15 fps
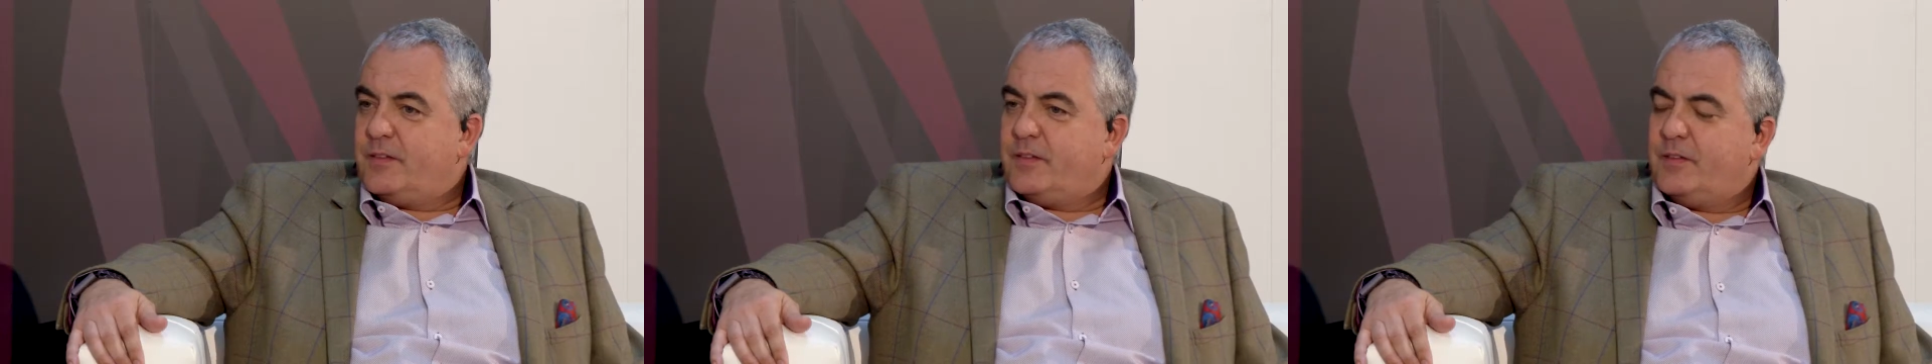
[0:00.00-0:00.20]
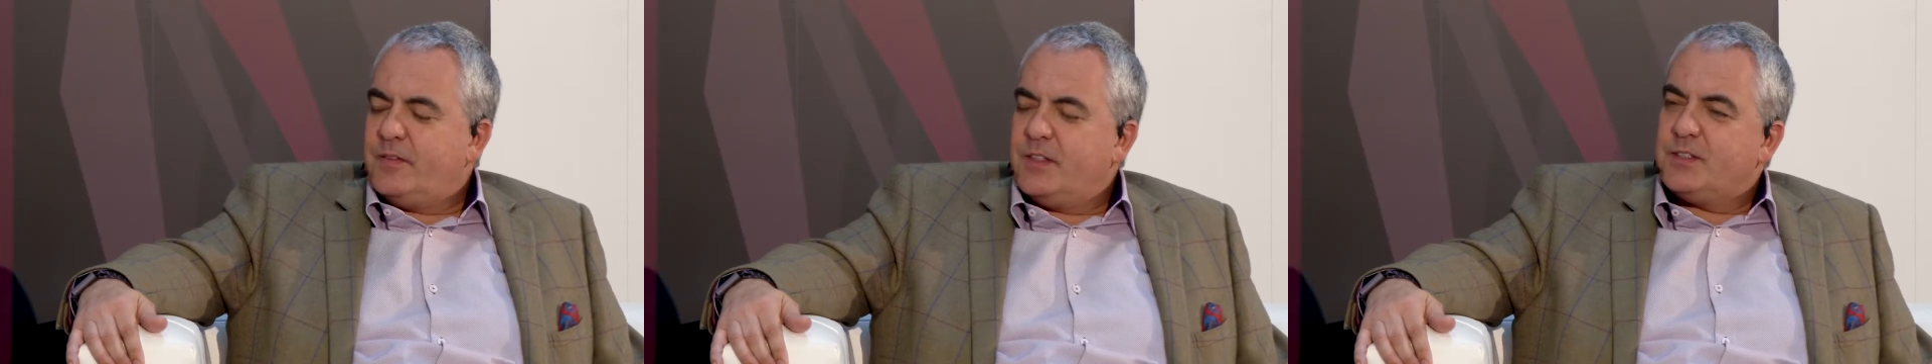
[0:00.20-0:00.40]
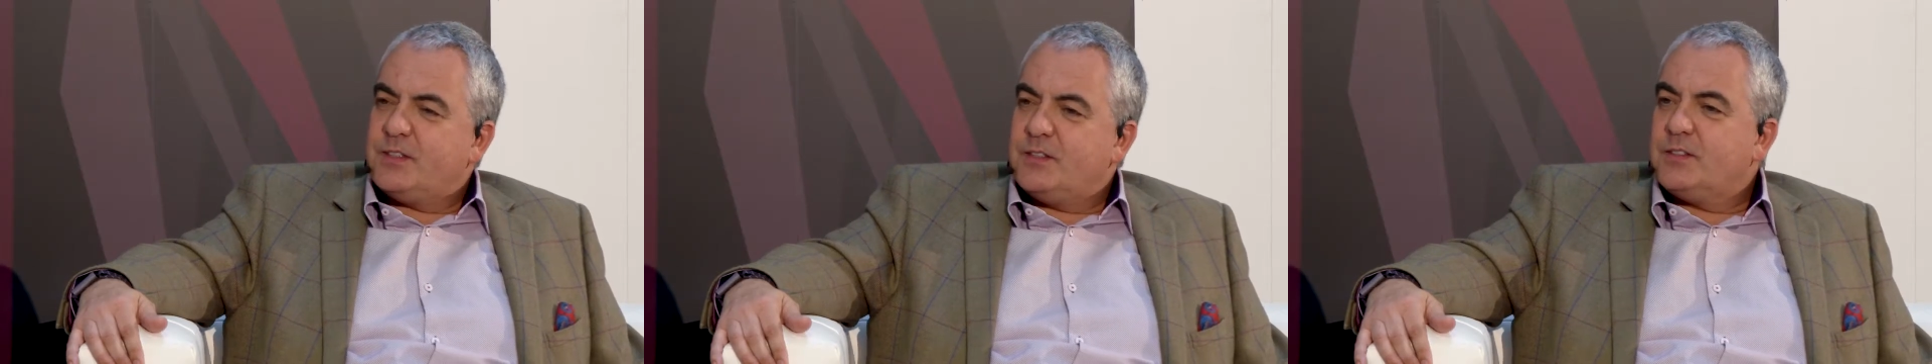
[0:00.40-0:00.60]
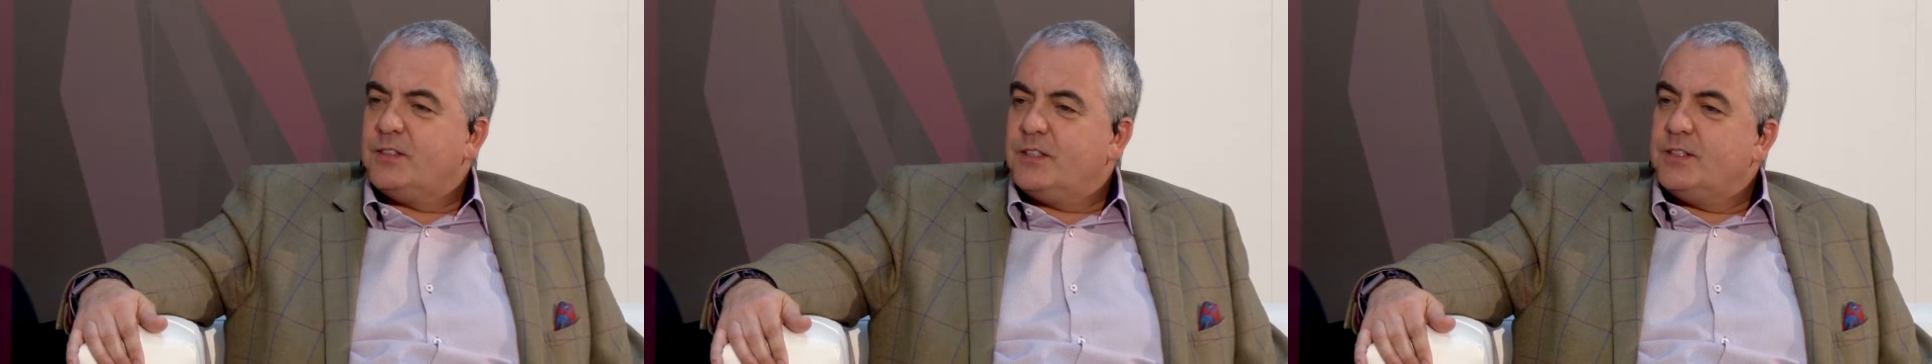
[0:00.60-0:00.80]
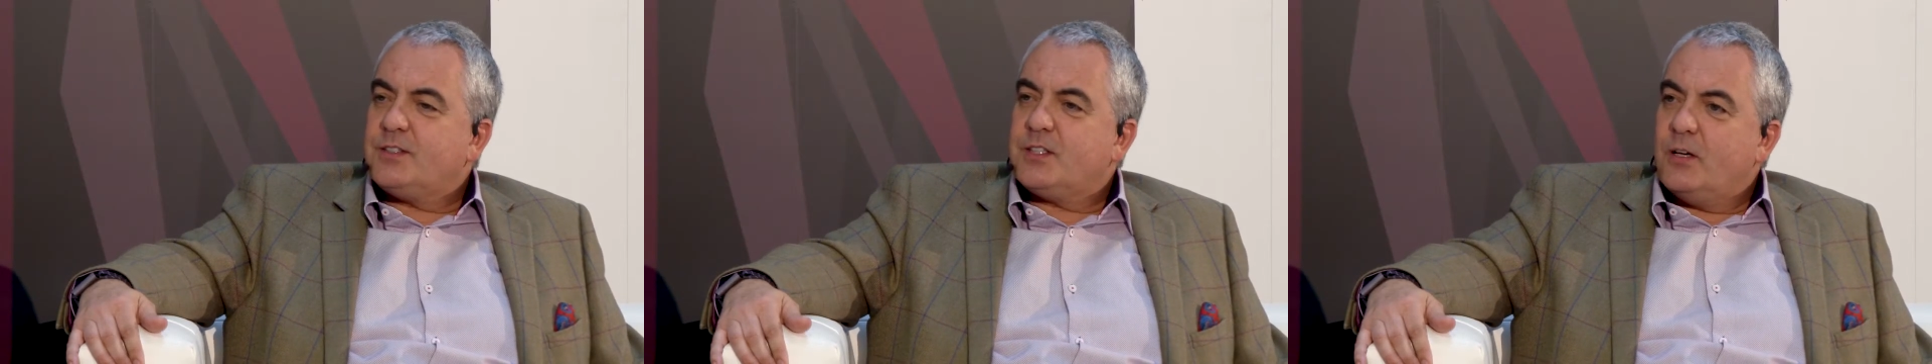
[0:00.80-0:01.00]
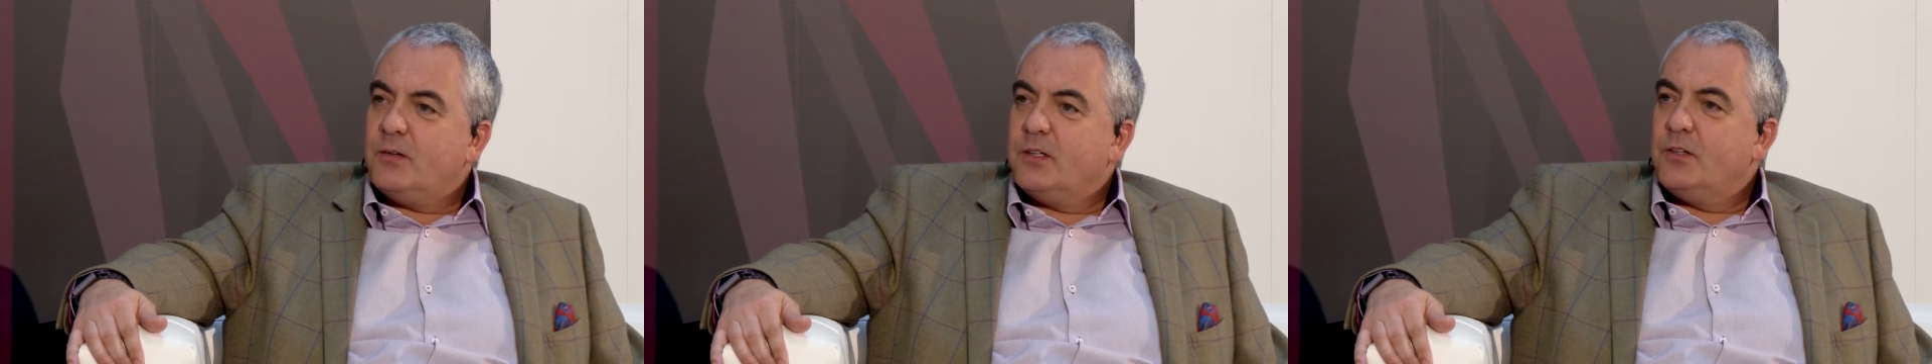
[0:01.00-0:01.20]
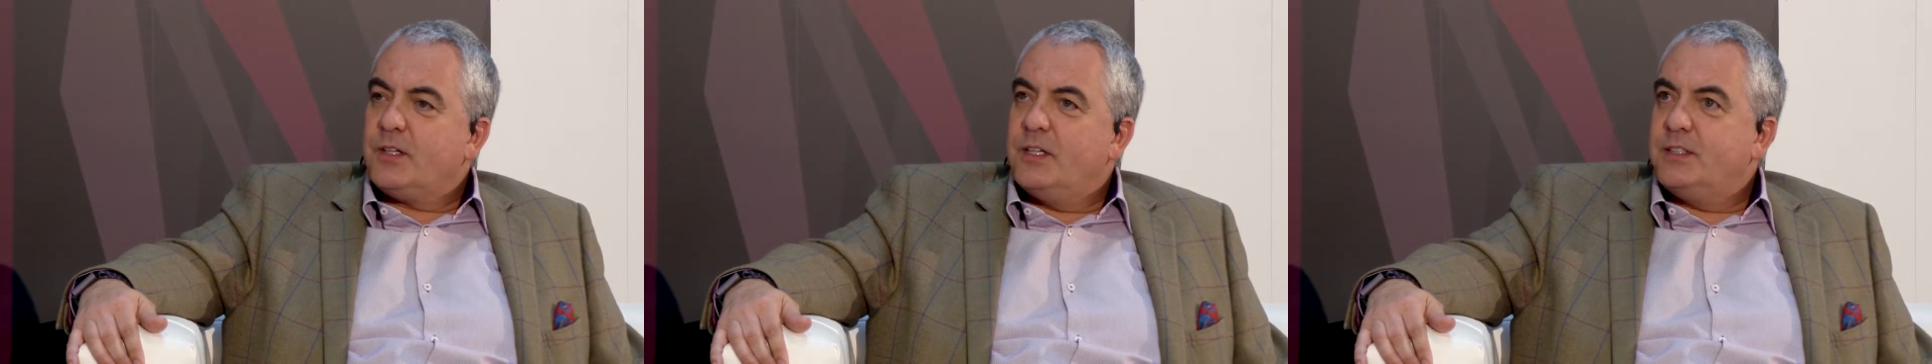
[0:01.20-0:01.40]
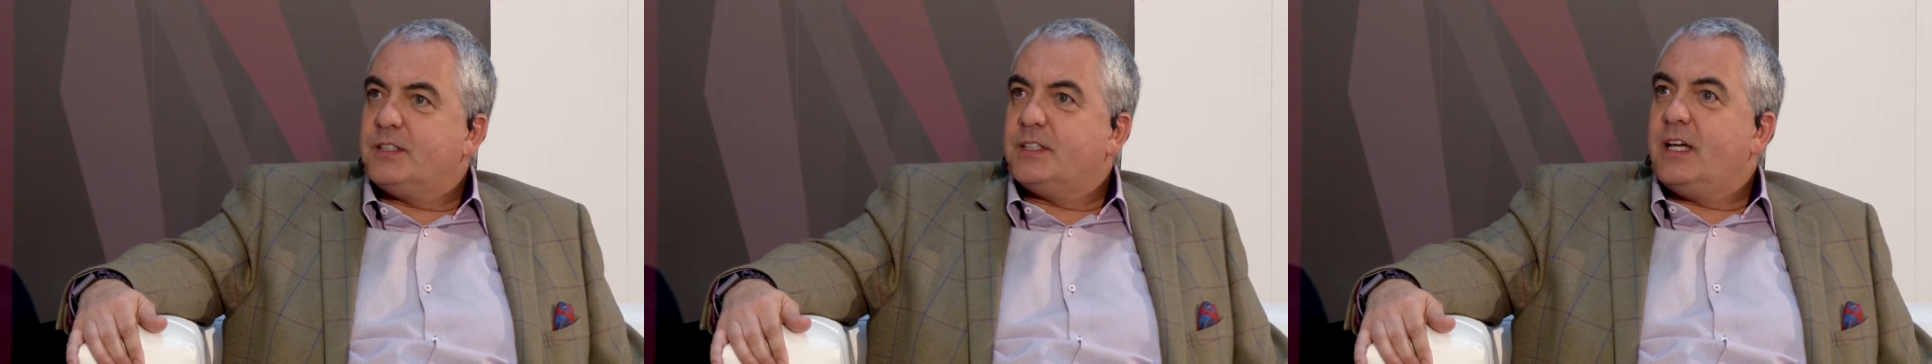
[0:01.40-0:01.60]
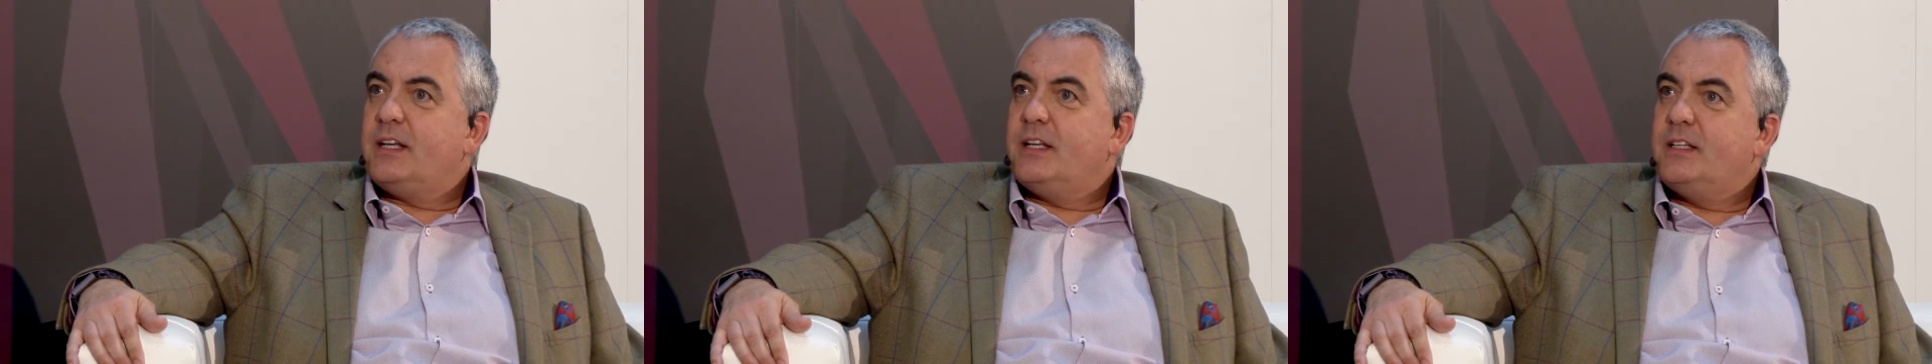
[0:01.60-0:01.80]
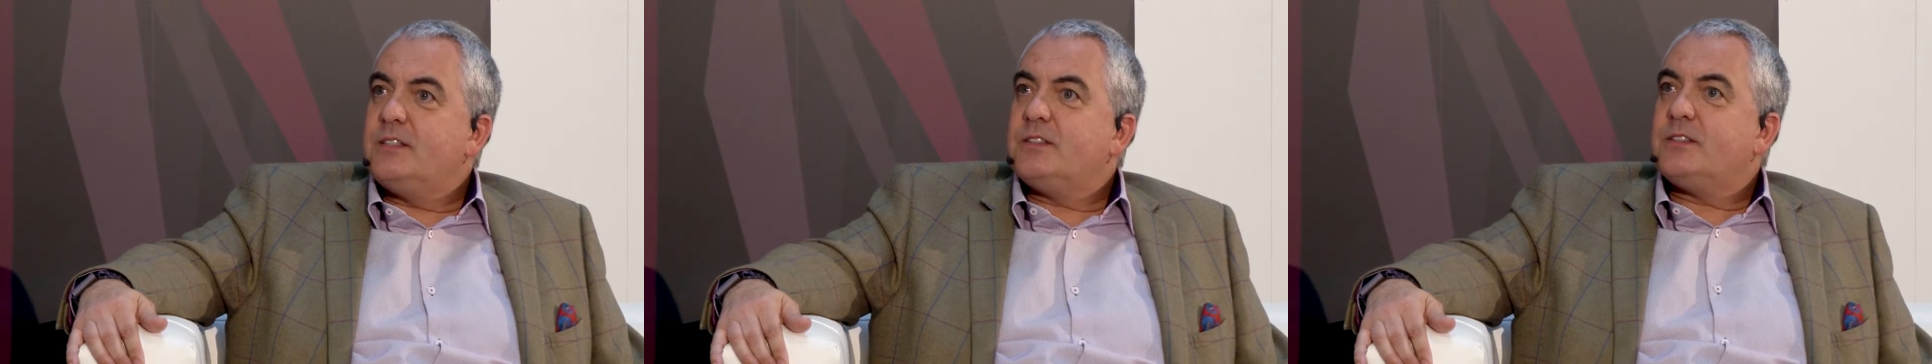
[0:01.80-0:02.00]
visitors at this show are looking to
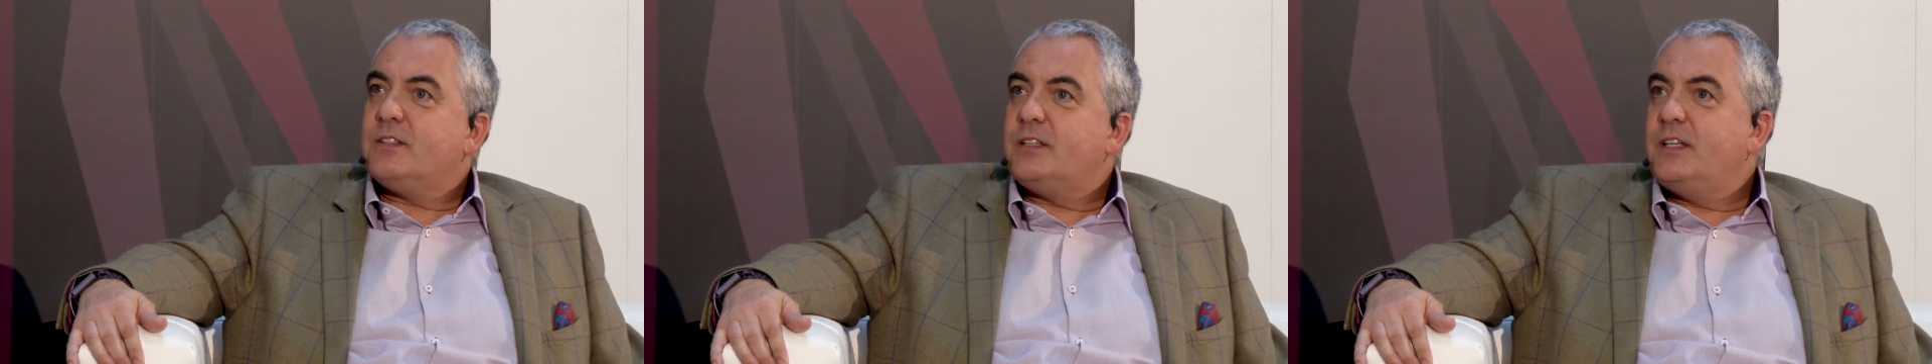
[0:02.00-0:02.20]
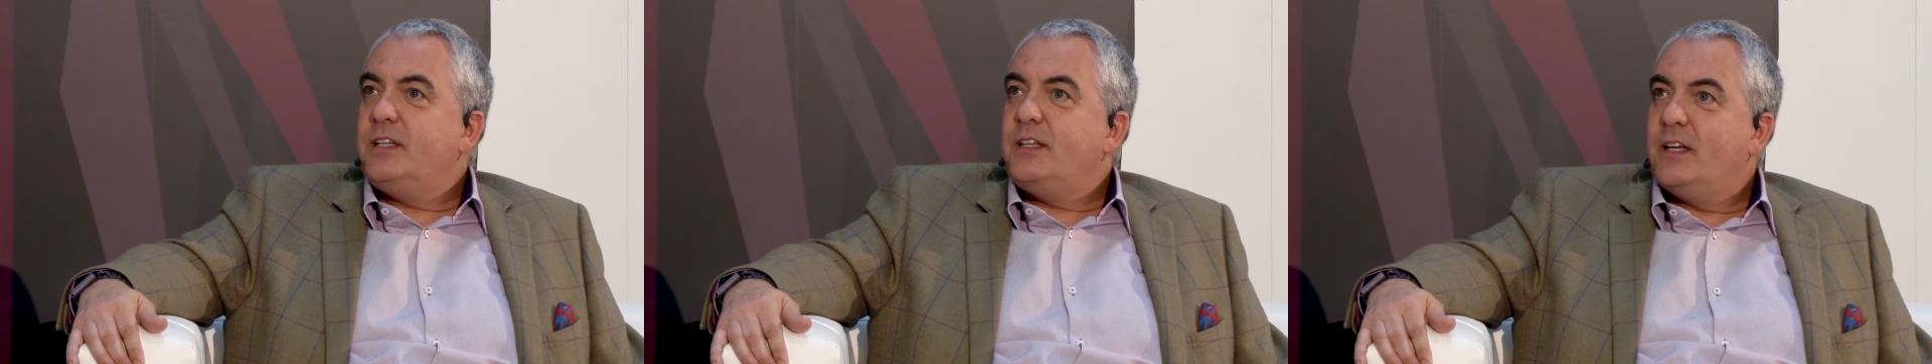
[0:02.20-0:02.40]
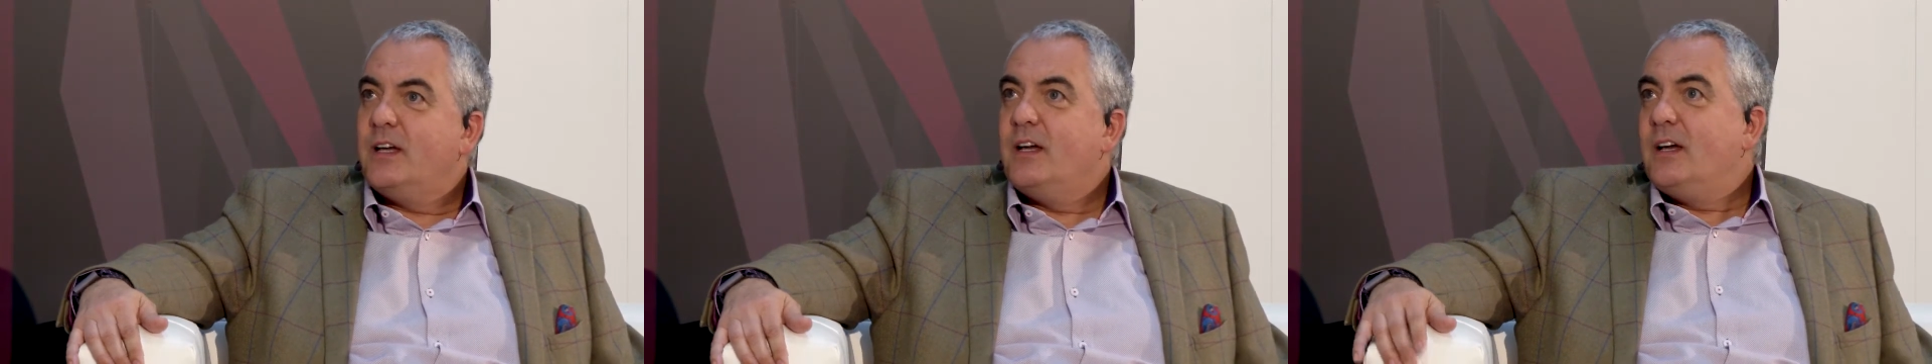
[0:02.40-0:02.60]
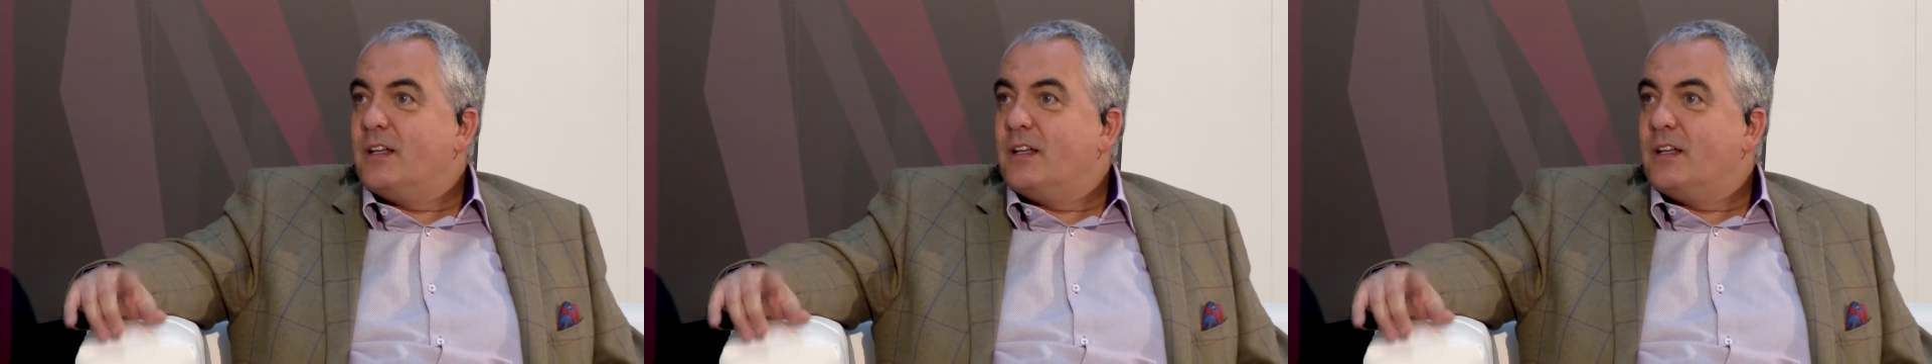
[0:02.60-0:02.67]
get into the